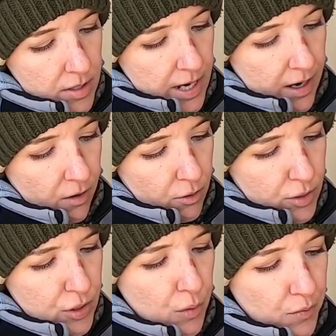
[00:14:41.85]
towel, or
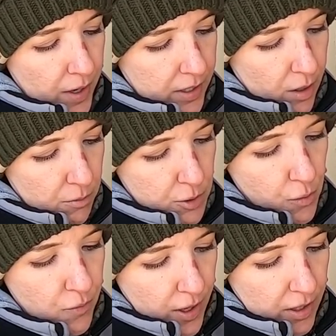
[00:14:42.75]
So Franco.
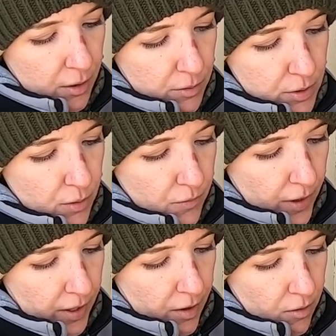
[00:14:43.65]
Joe Franco or So
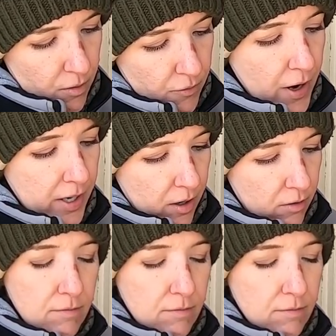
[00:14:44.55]
Franco. Franco.